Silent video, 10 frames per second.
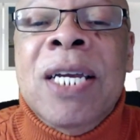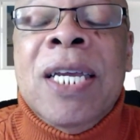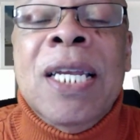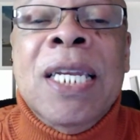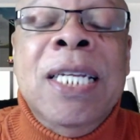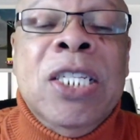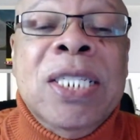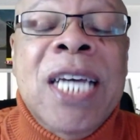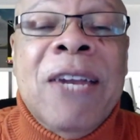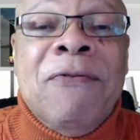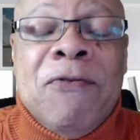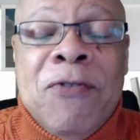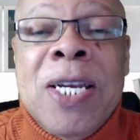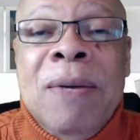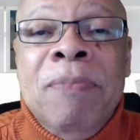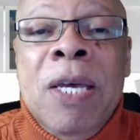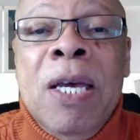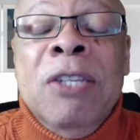that can lead to debt freedom.